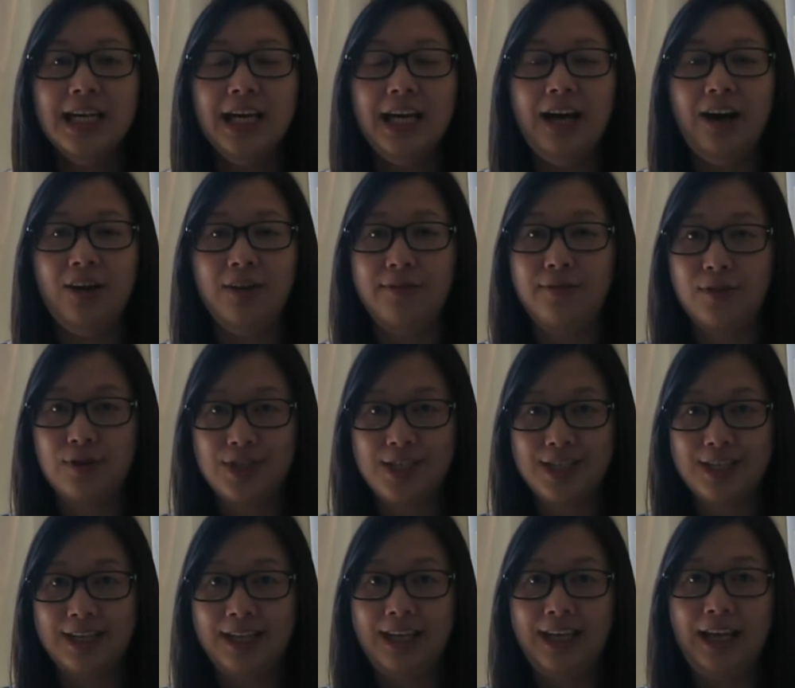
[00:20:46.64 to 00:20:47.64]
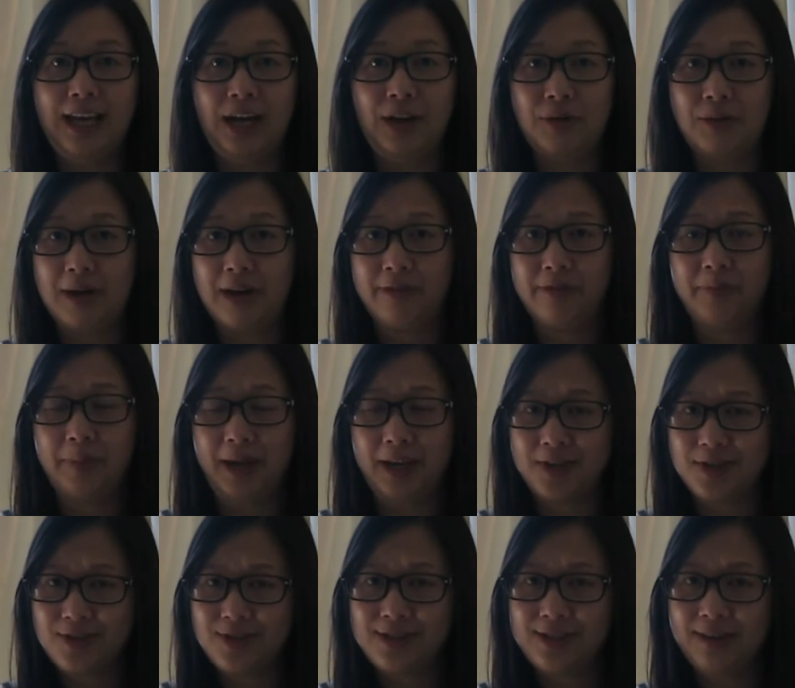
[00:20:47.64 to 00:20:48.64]
Unfortunately, I don't have
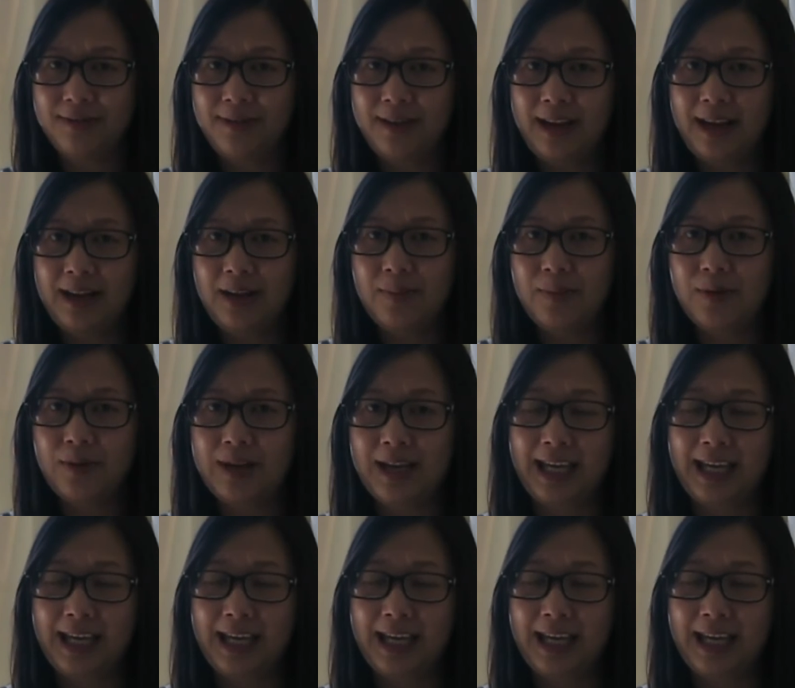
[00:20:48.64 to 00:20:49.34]
pictures of it anymore,